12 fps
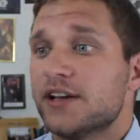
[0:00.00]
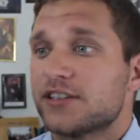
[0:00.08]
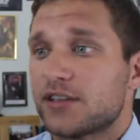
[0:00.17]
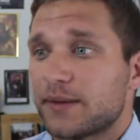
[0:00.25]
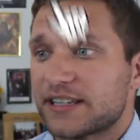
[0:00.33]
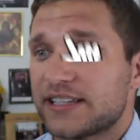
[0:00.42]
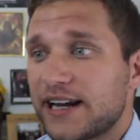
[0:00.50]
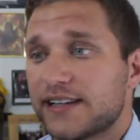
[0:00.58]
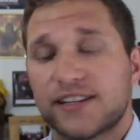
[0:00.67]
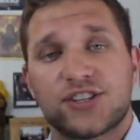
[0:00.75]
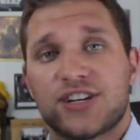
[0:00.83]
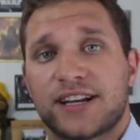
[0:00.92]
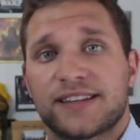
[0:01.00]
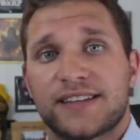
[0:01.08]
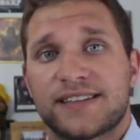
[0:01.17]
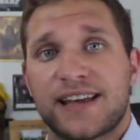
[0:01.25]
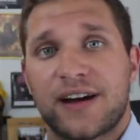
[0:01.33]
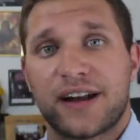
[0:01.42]
So I'm excited to check
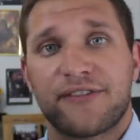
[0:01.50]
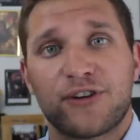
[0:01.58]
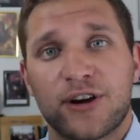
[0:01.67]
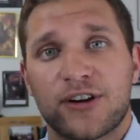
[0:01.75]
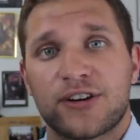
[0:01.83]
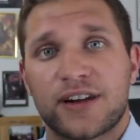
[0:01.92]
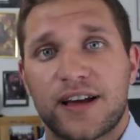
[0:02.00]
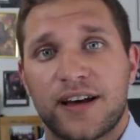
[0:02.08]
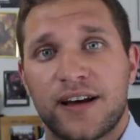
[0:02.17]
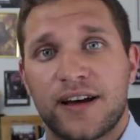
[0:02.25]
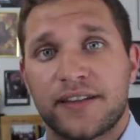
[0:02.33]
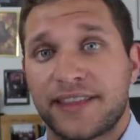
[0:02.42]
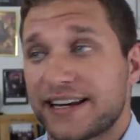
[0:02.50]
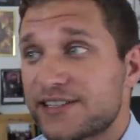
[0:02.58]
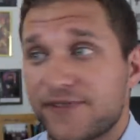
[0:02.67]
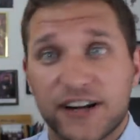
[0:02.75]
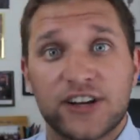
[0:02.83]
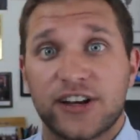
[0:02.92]
this out. I've heard that
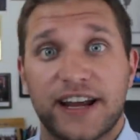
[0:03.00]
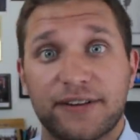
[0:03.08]
it's very good.